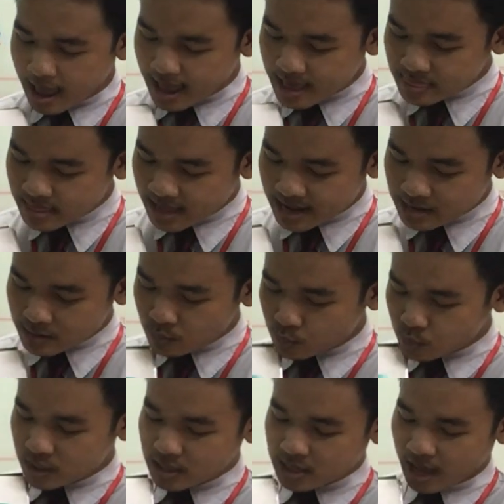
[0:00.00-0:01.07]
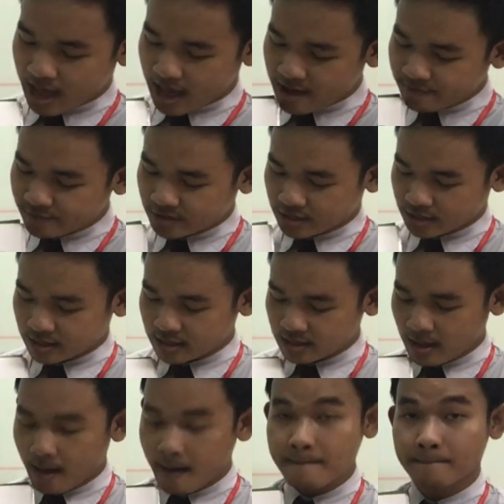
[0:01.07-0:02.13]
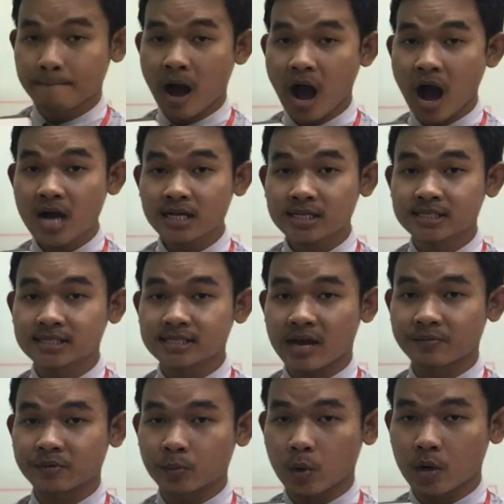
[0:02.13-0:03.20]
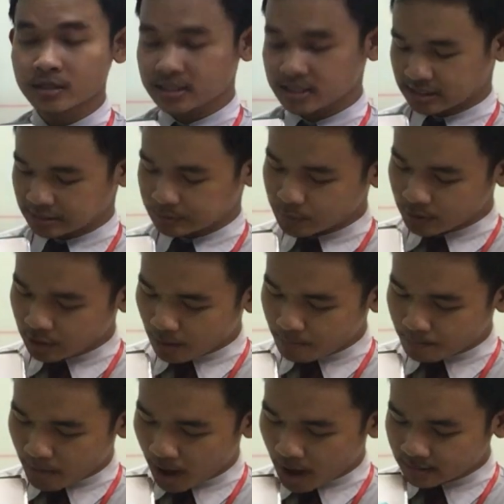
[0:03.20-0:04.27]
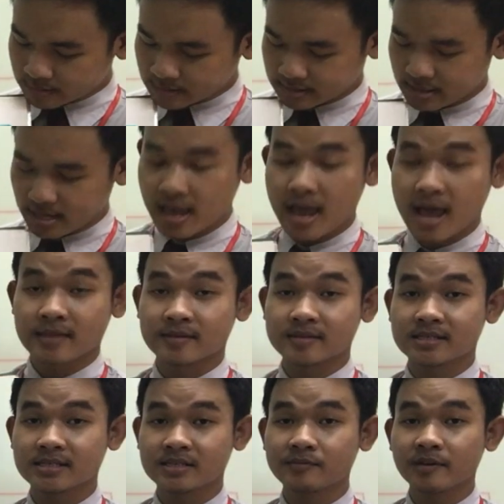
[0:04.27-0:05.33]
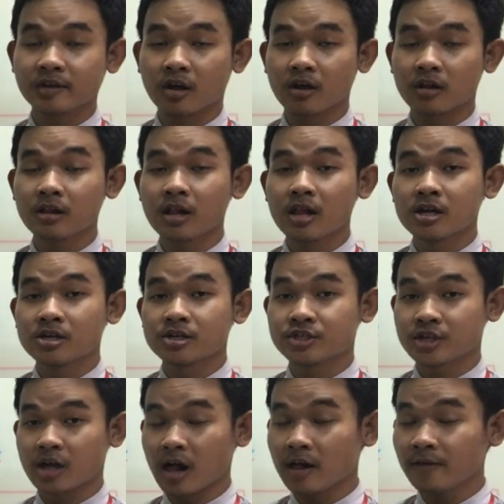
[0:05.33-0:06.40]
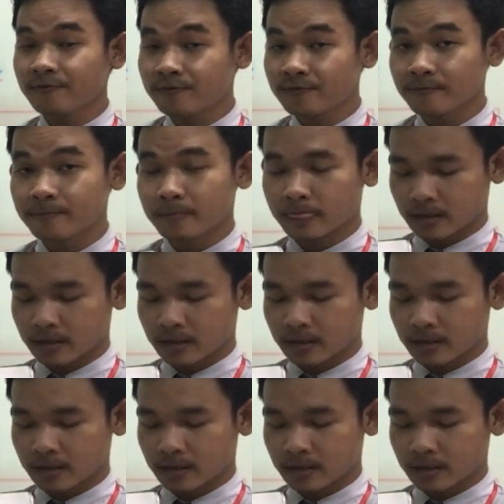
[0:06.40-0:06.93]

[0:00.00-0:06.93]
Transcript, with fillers: And then we have here box everyone. This is we call box and this is we call shelf,